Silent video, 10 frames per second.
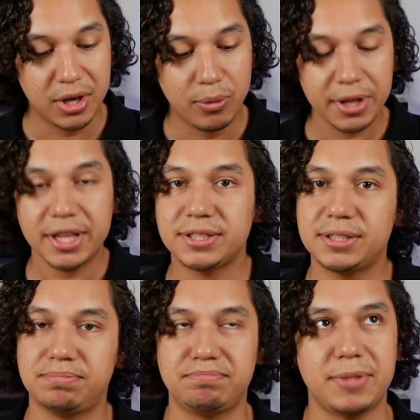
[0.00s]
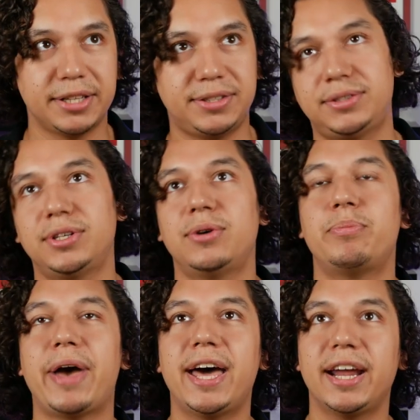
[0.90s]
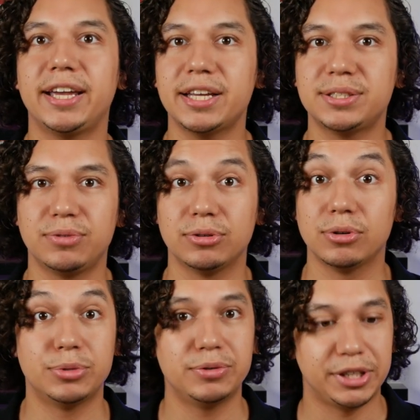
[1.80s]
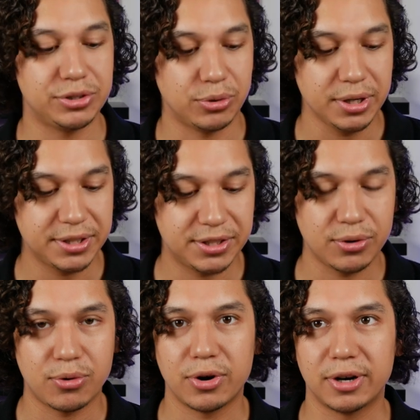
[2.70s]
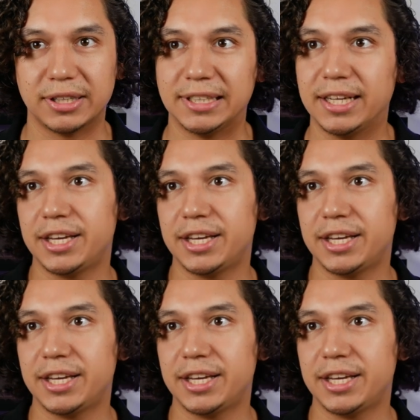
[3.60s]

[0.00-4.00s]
Well, that's not so bad, I guess, for removing dorks or